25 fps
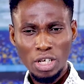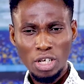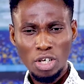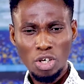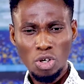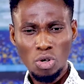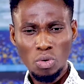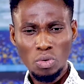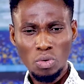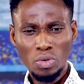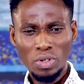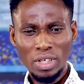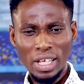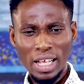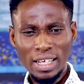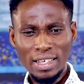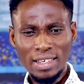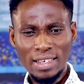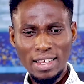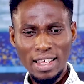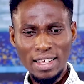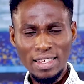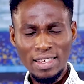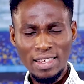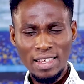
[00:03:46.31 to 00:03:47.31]
You know,
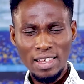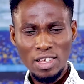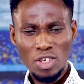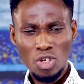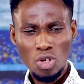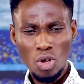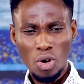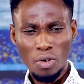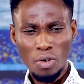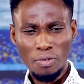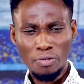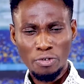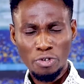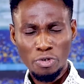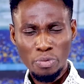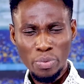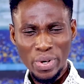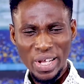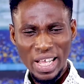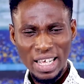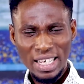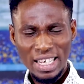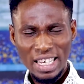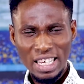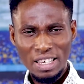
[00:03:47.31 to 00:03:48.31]
there's this sort of
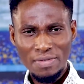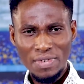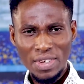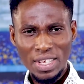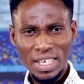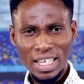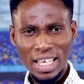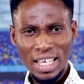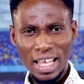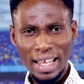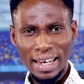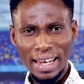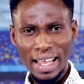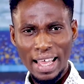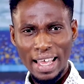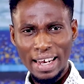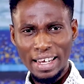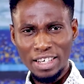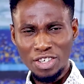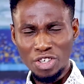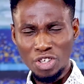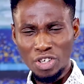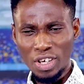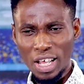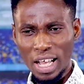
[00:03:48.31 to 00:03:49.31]
creativity and
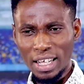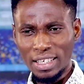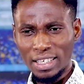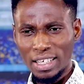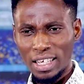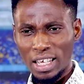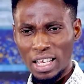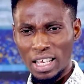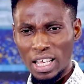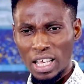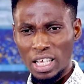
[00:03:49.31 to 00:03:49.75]
energy that,